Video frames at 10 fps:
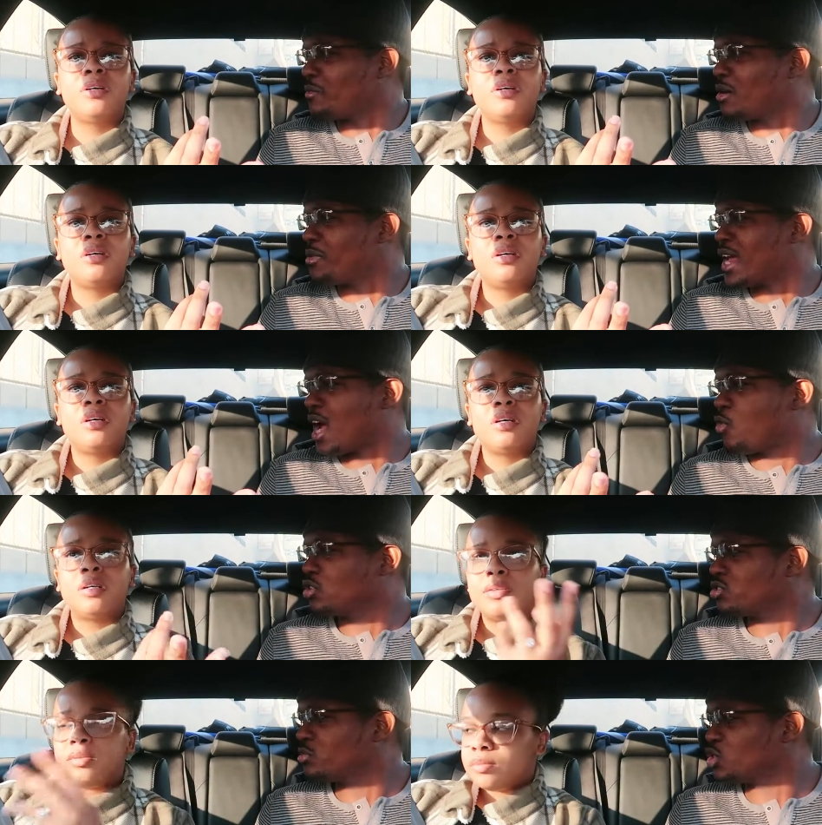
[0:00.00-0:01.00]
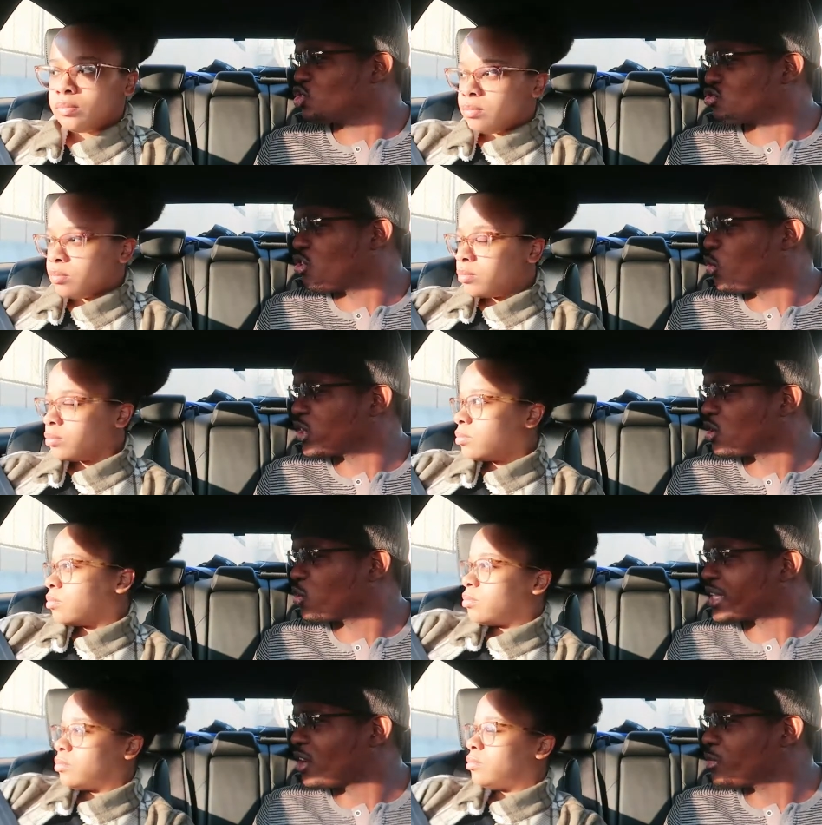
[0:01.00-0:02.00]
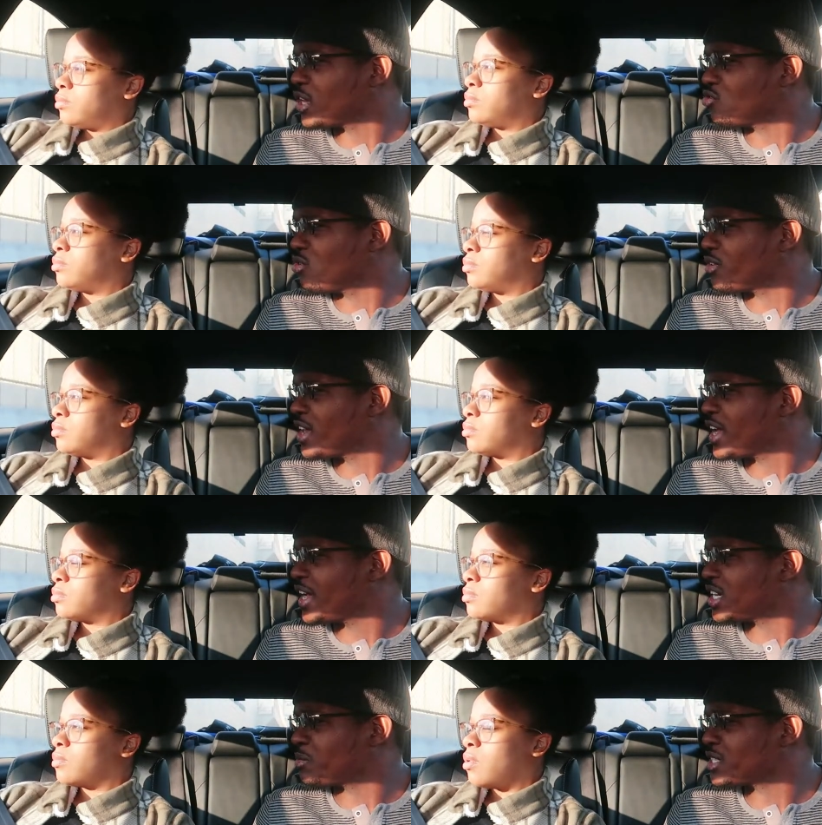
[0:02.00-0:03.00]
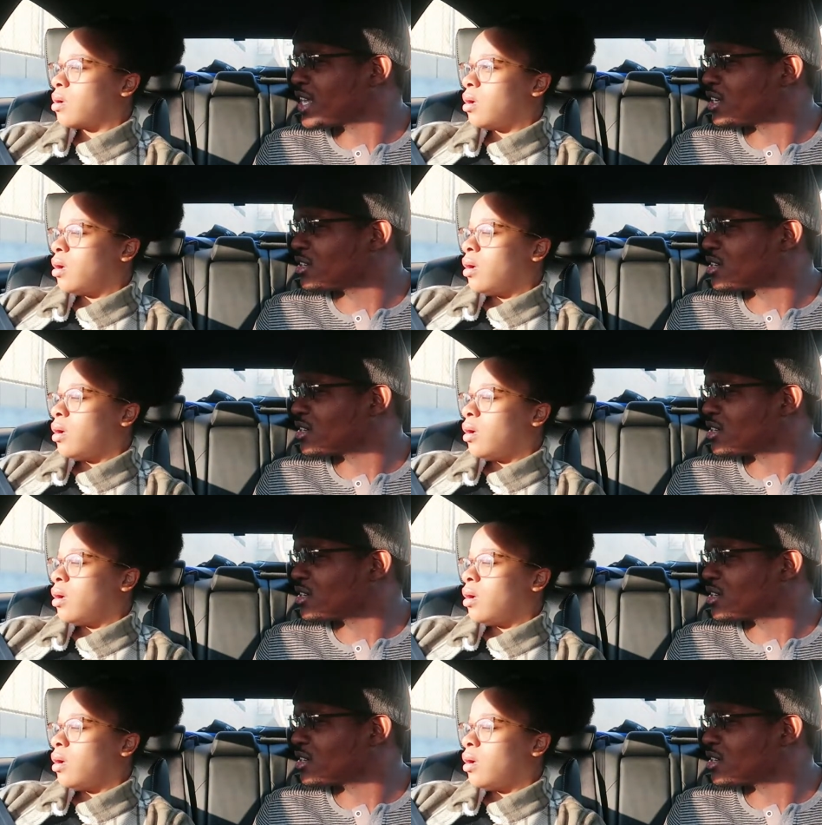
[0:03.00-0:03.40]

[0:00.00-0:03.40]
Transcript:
Speaker 1: about, Britney? I want you to be strong with or without me, and you over here getting upset.